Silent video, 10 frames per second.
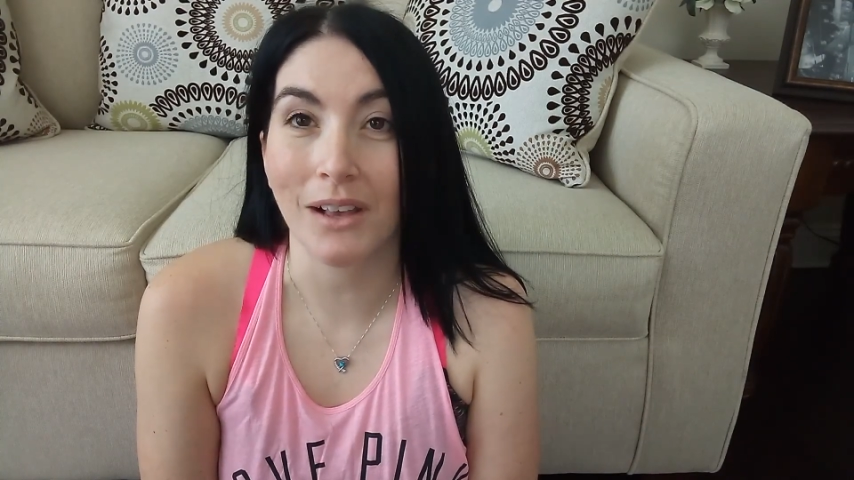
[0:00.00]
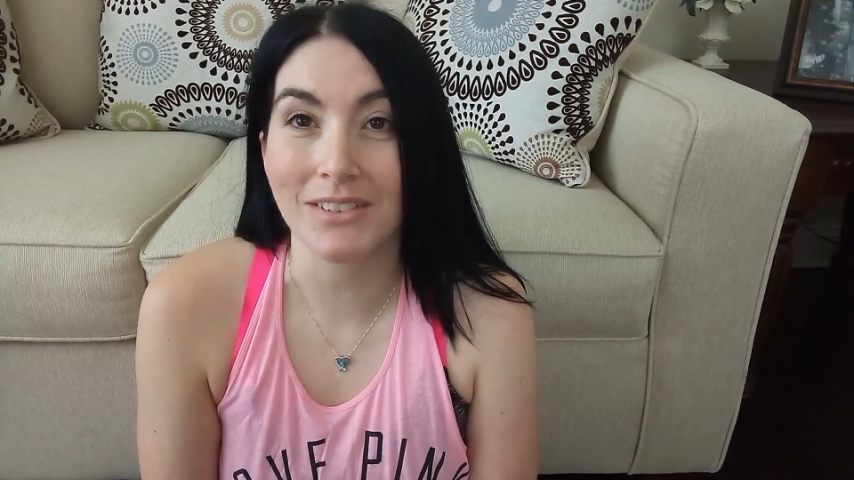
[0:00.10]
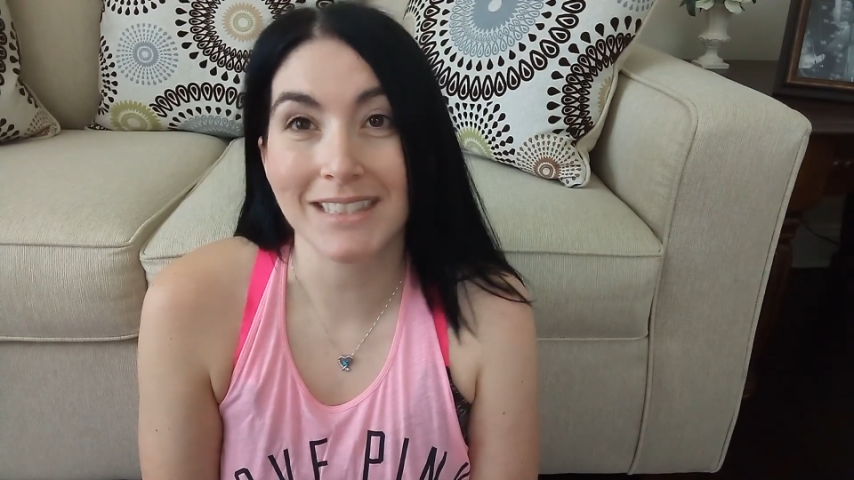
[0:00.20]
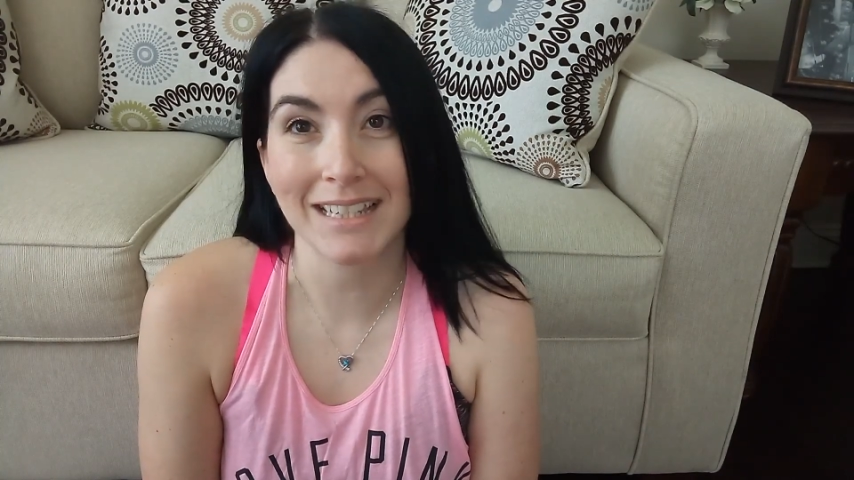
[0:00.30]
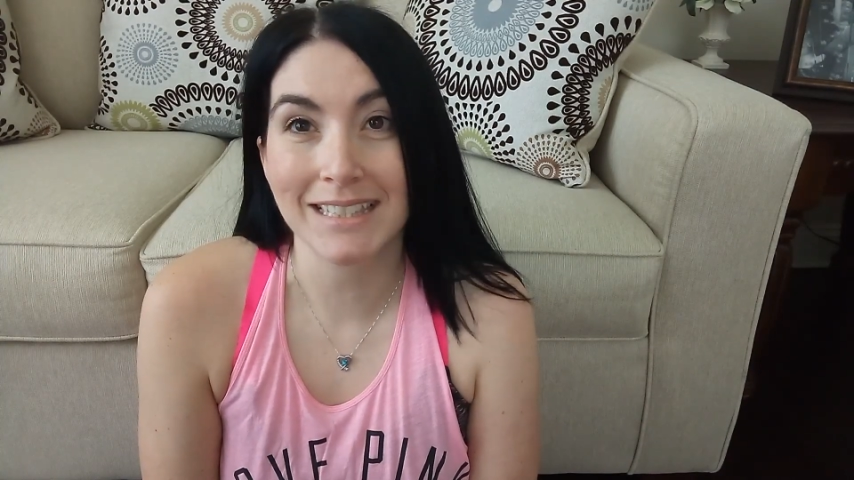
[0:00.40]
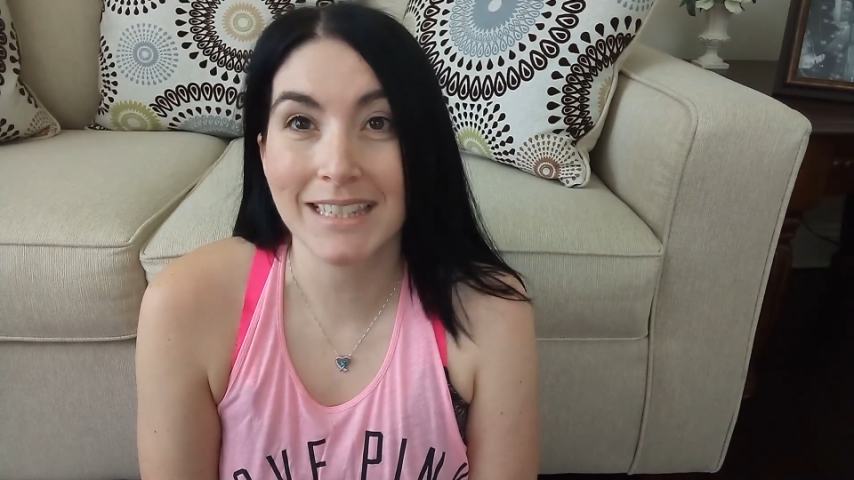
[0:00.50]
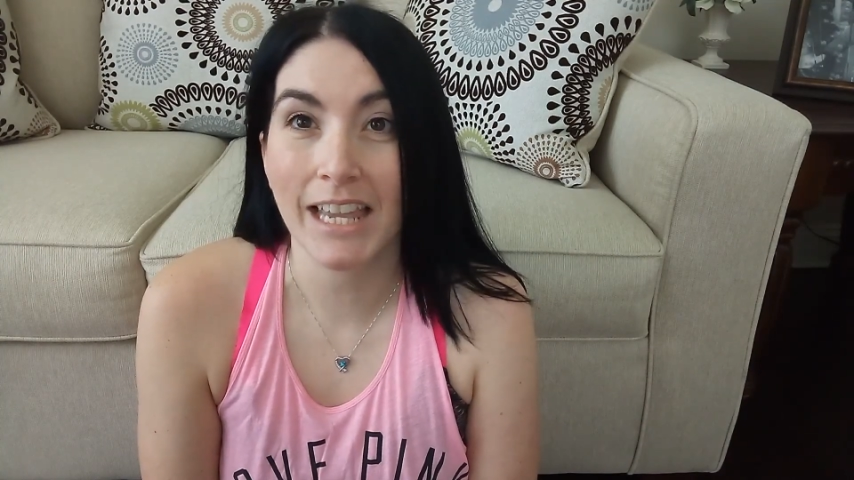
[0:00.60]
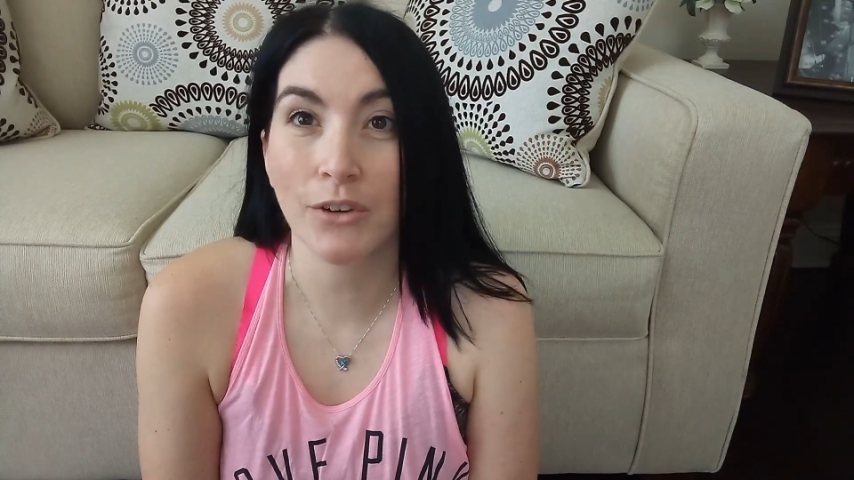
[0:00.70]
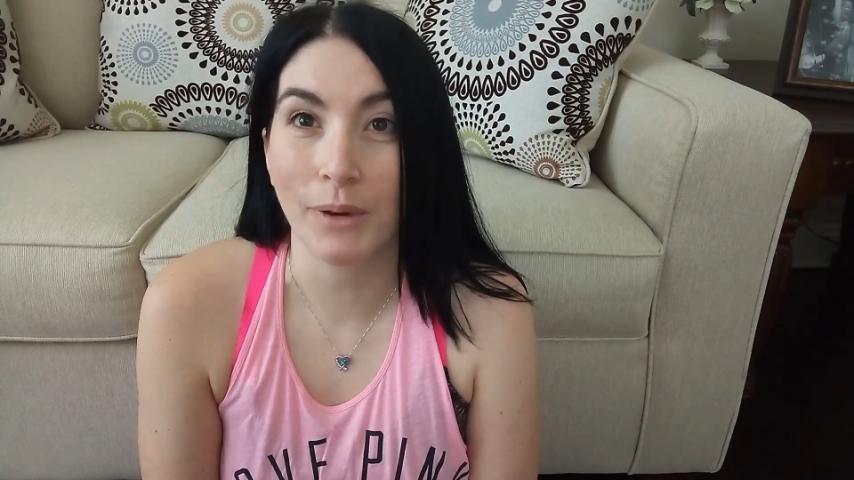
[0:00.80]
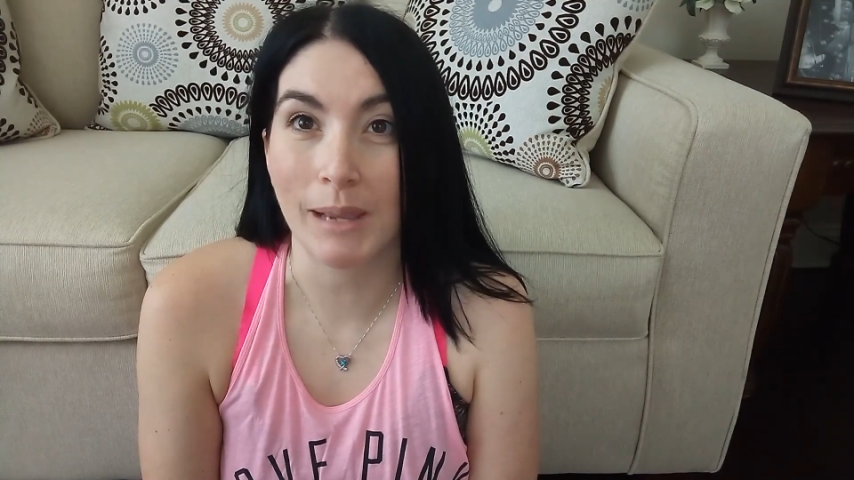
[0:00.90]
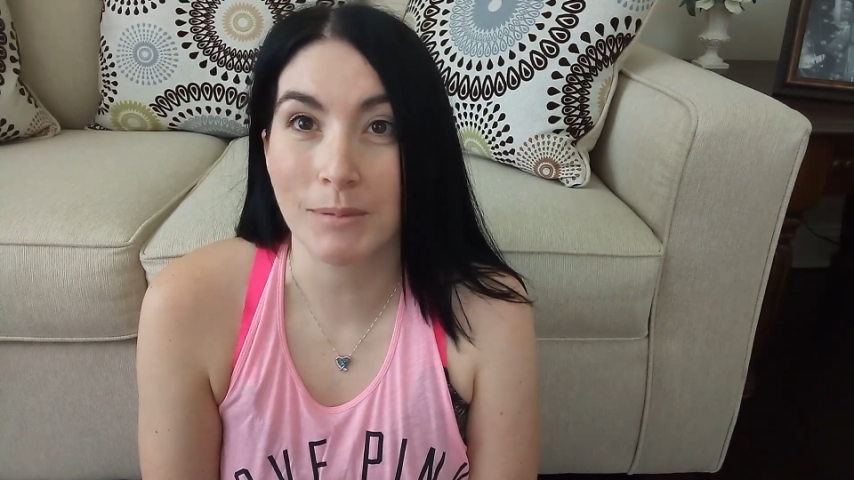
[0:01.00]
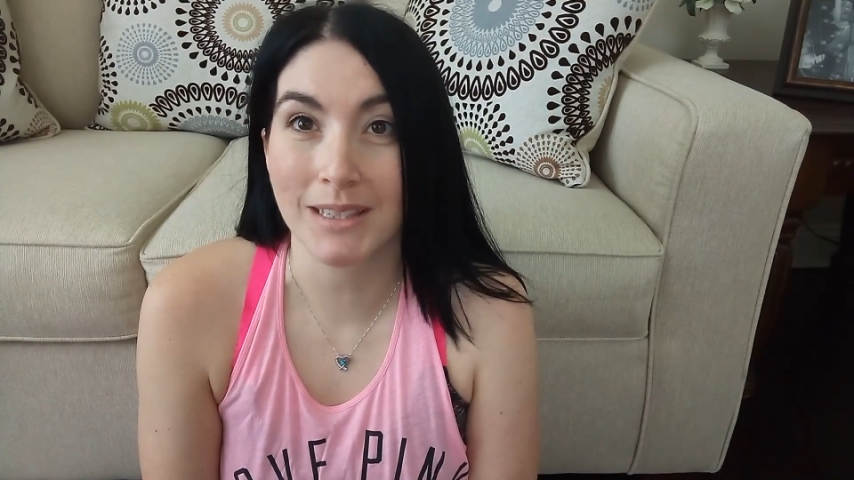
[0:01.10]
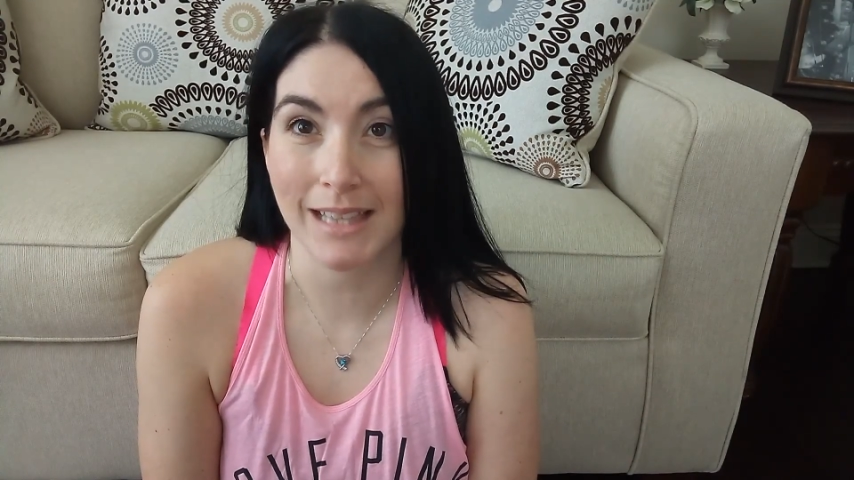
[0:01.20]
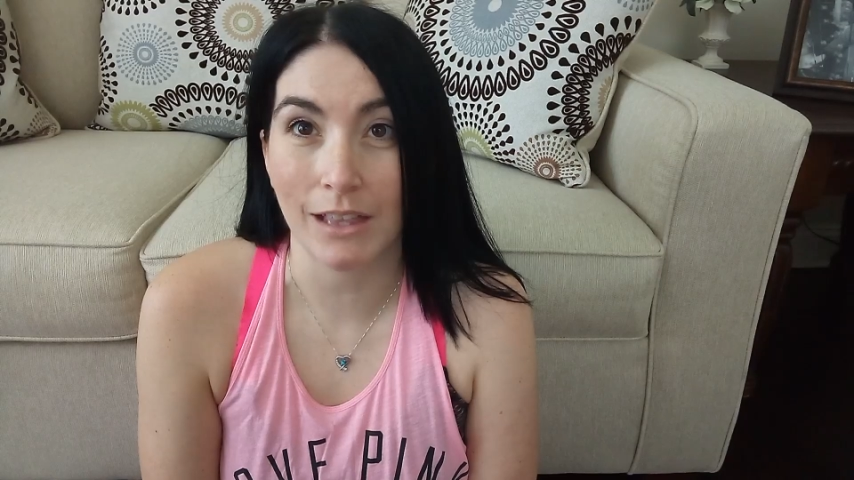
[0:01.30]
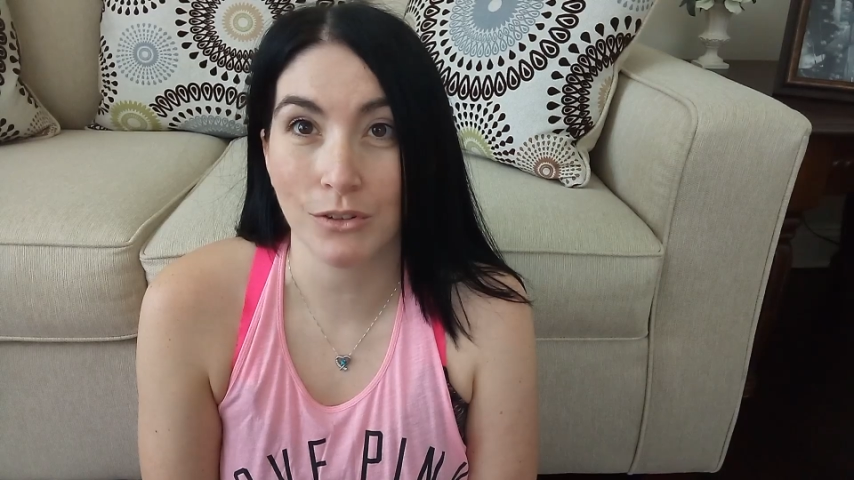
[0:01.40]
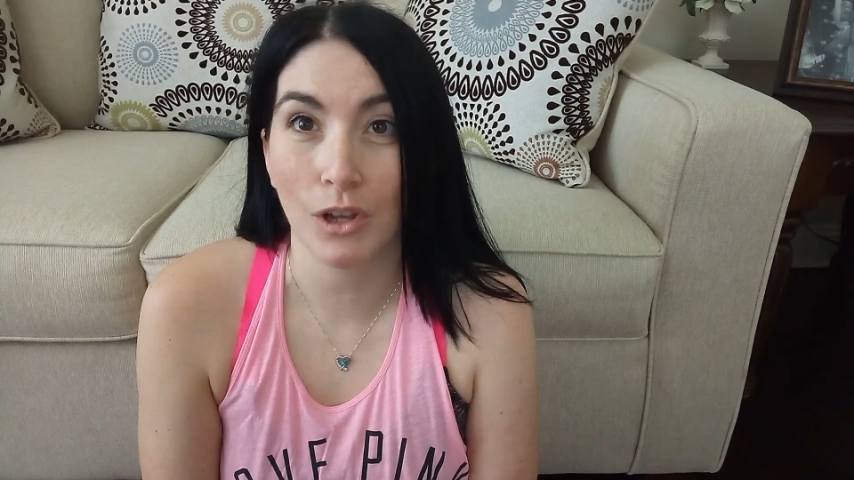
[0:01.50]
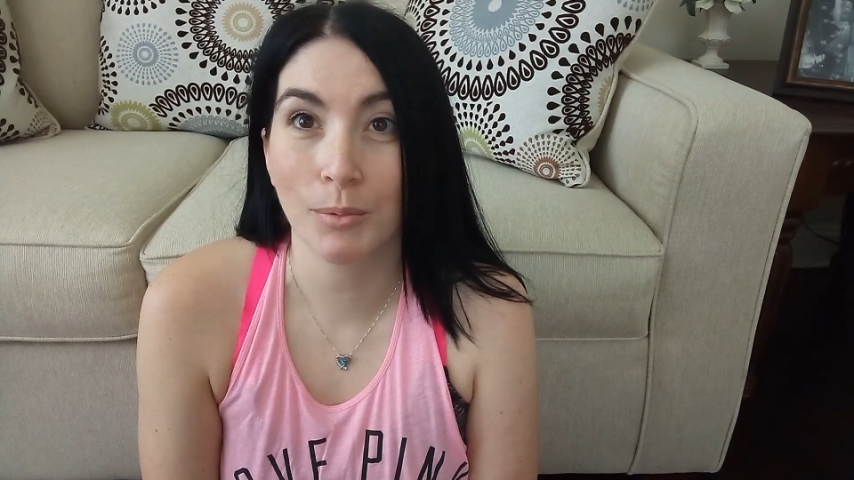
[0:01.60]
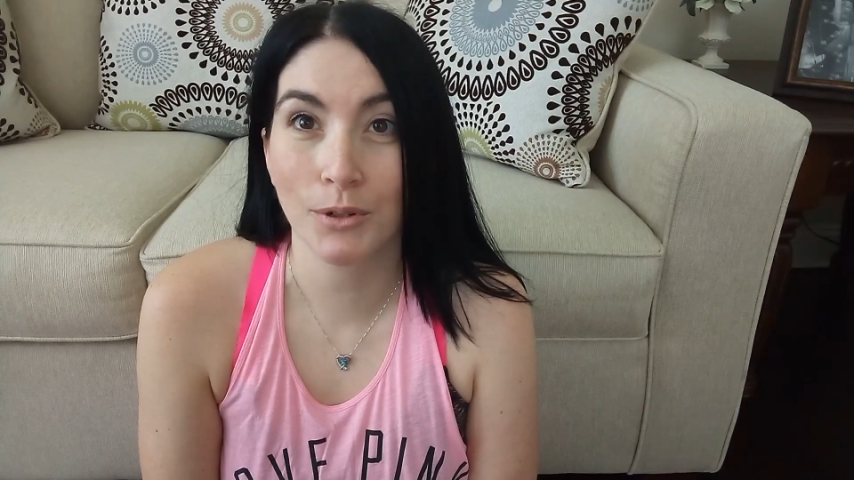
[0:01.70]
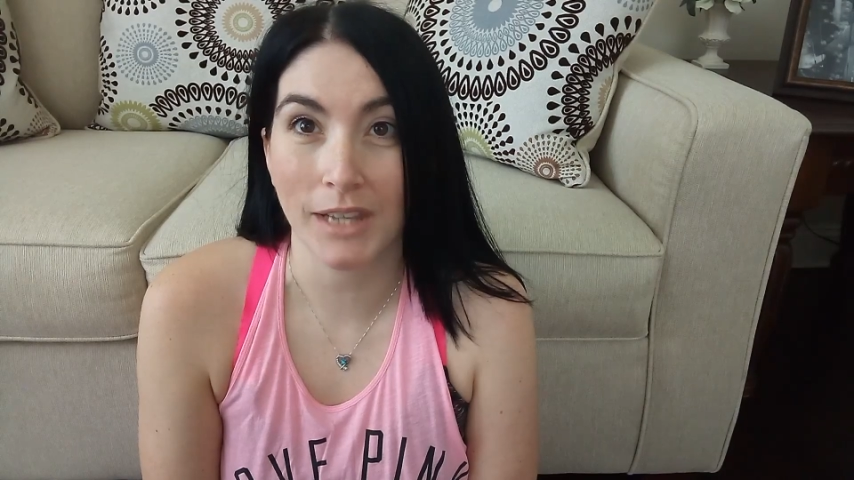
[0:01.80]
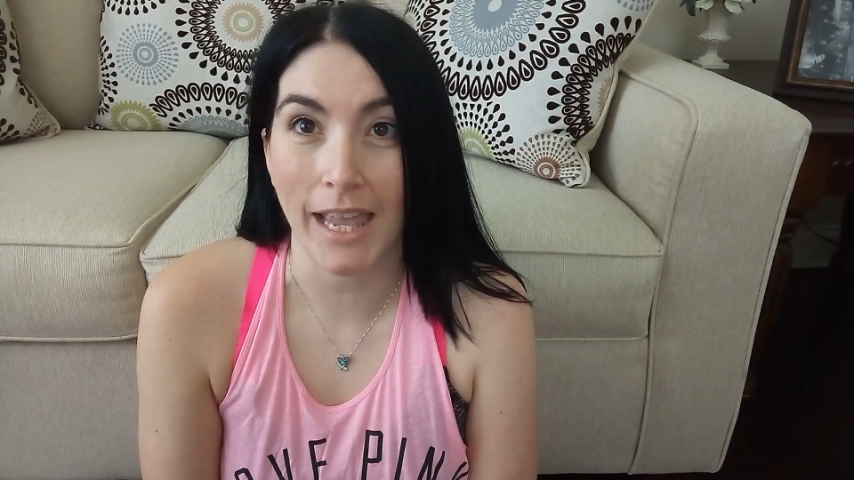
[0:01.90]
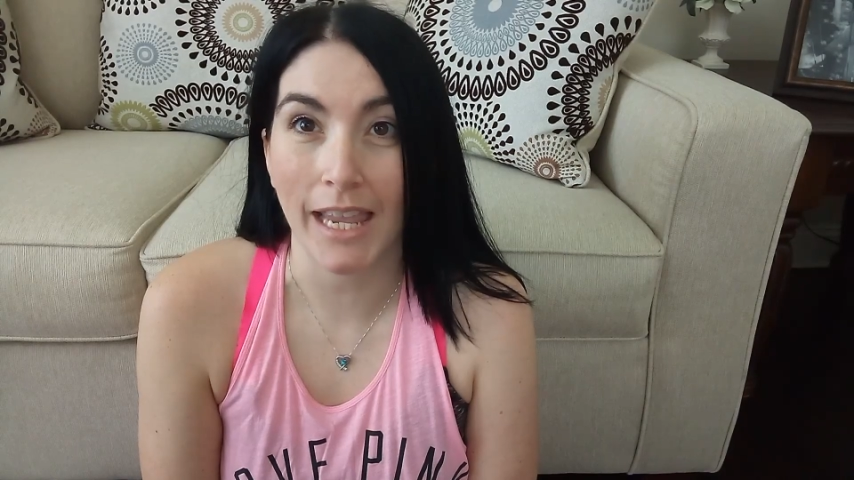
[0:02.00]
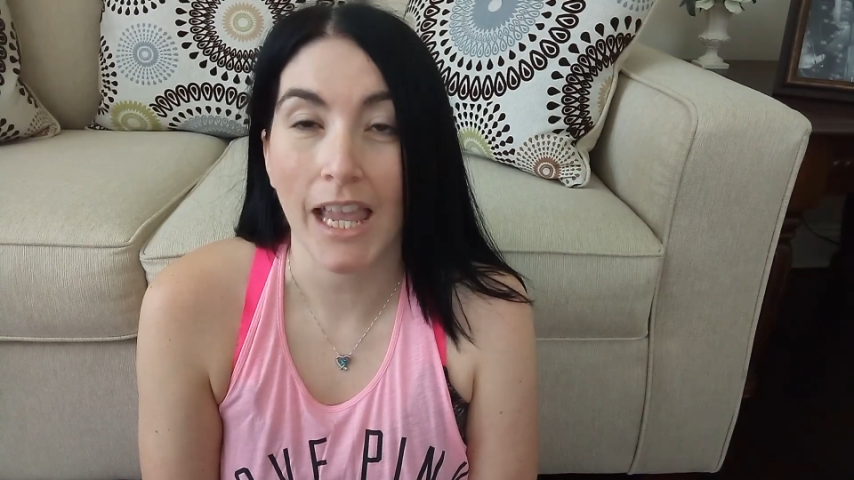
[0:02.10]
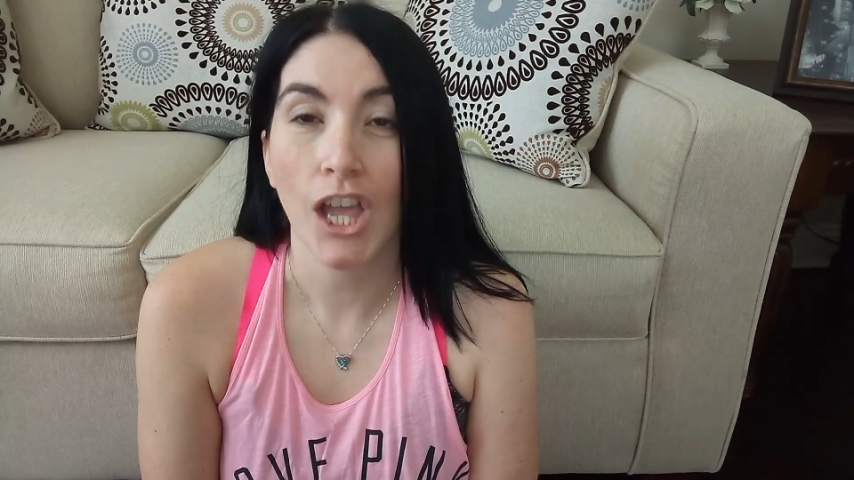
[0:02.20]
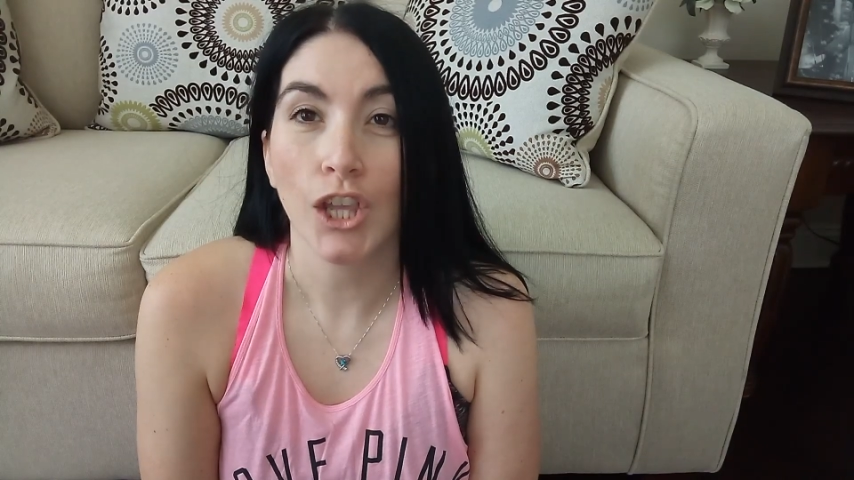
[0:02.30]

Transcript: of 6 to 10 grams of xylitol per day,